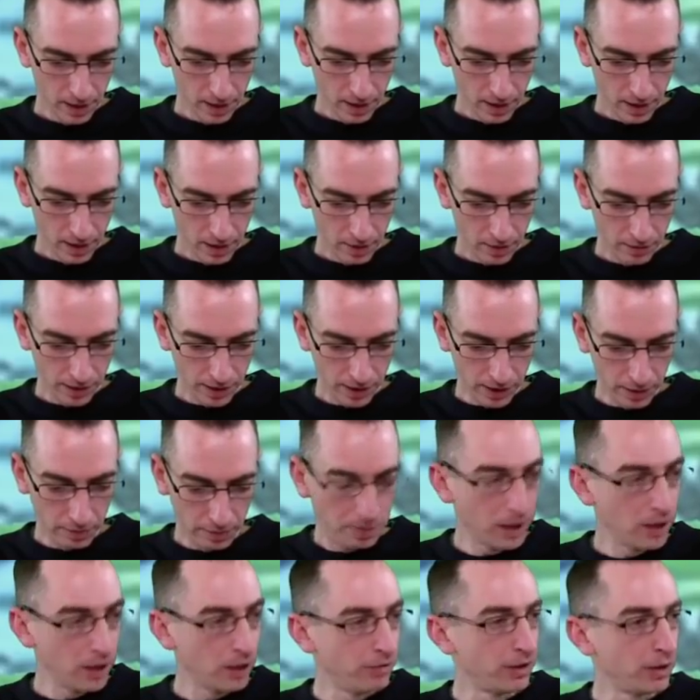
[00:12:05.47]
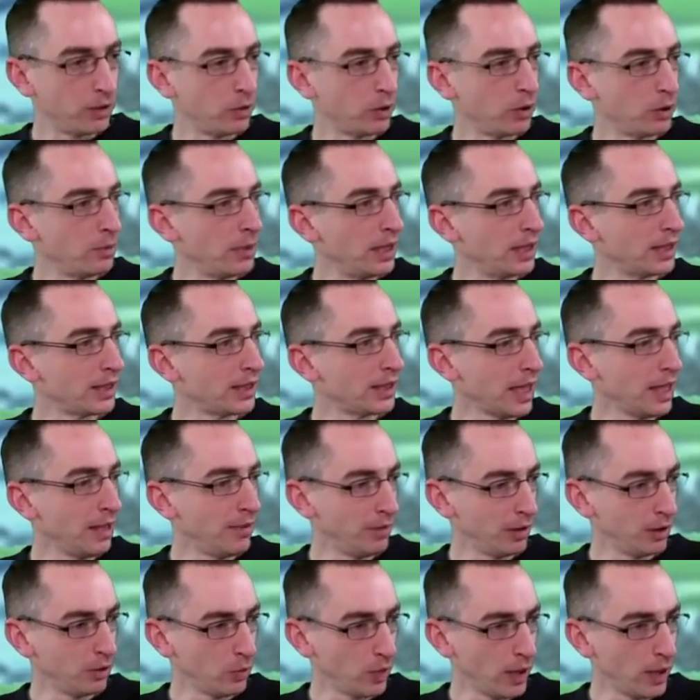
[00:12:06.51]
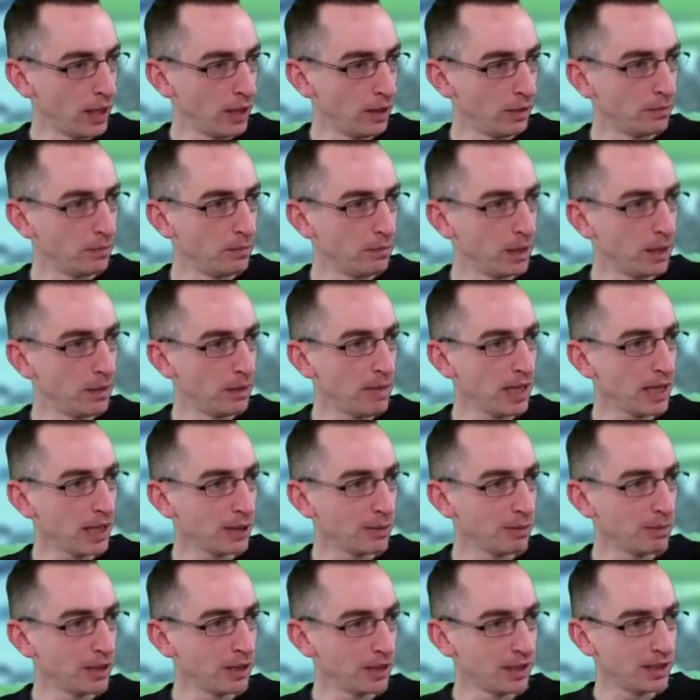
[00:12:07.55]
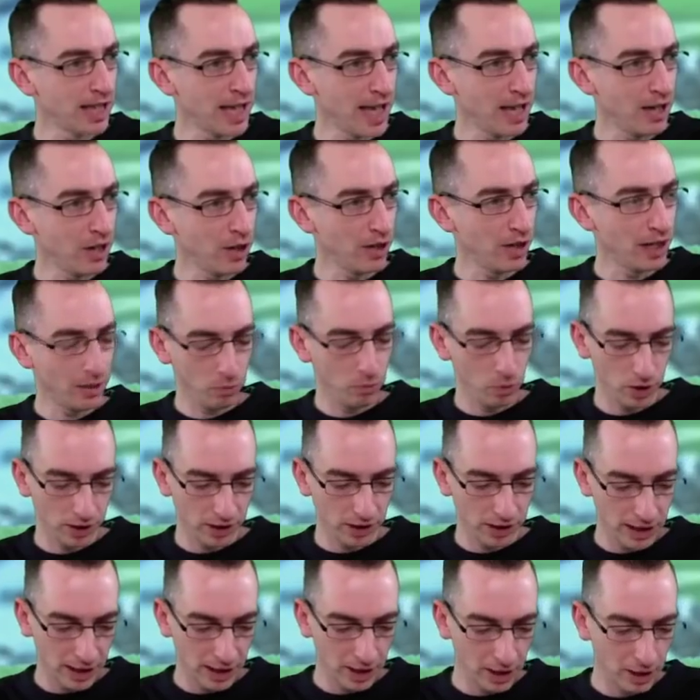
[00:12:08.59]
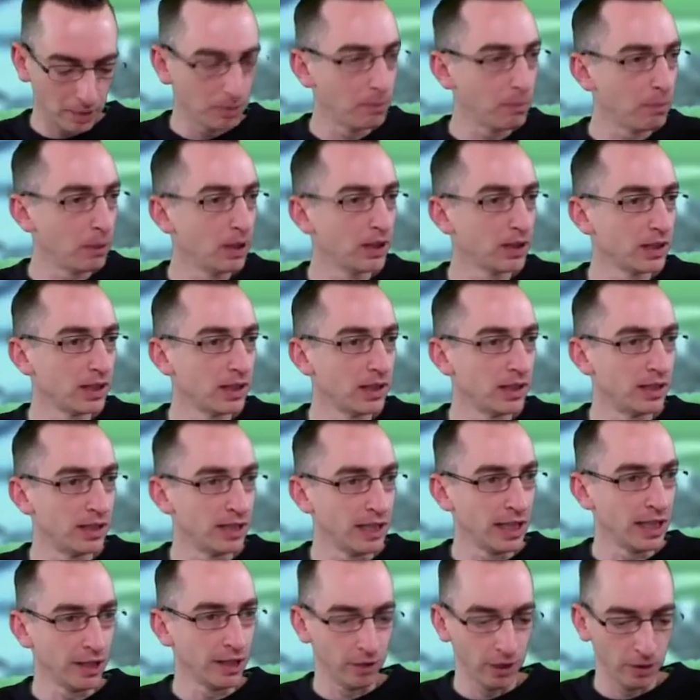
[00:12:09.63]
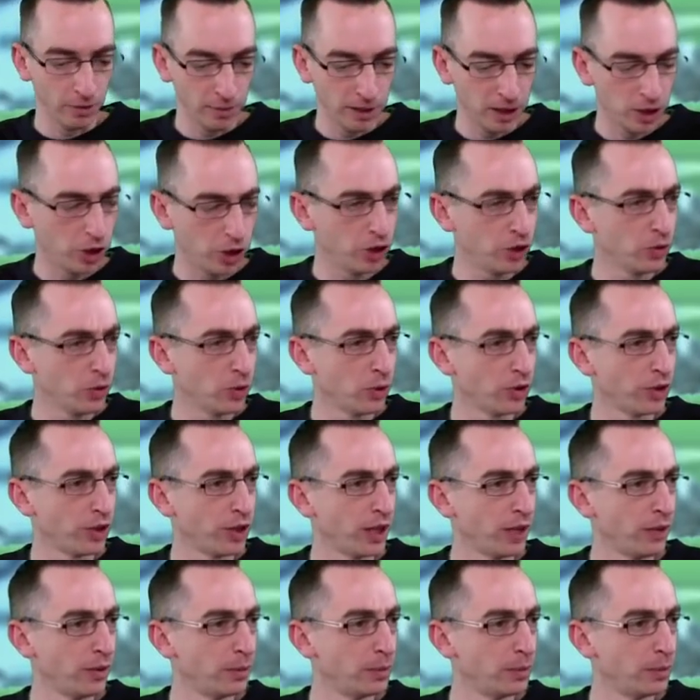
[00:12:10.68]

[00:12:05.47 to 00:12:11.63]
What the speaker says: Obviously a perfect would have been safe as well. Max plus 10 on that one, setting up at plus 0. A bit short though.